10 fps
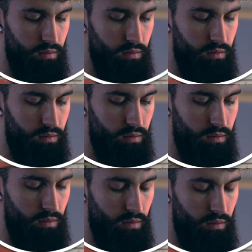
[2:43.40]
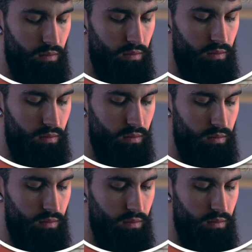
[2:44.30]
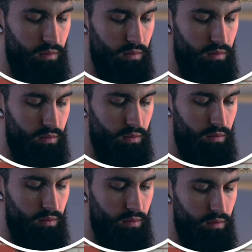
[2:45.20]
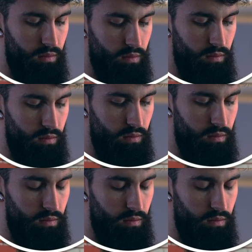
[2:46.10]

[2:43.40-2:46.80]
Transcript: No words are spoken by the person on screen.